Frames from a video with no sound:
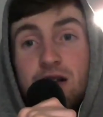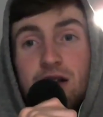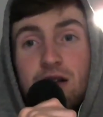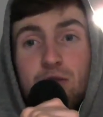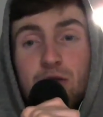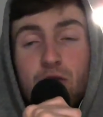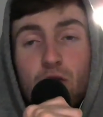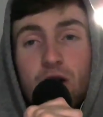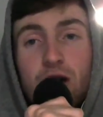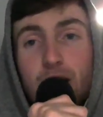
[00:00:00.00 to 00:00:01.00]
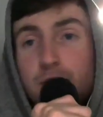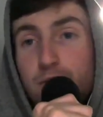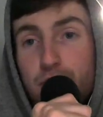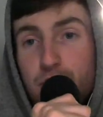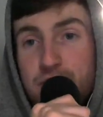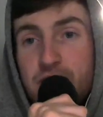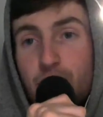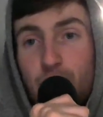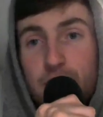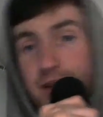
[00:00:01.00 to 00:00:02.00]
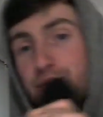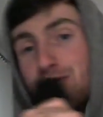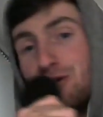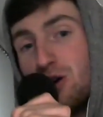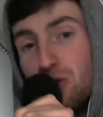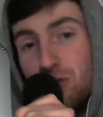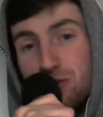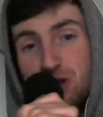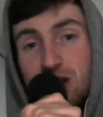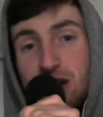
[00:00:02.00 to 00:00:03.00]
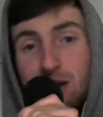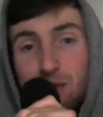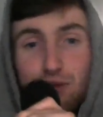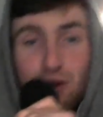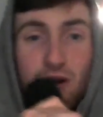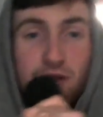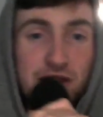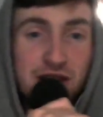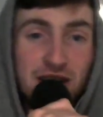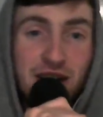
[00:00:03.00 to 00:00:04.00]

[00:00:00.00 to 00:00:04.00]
before. I'm pro steroids. I'm pro cheating. I'm pro everything like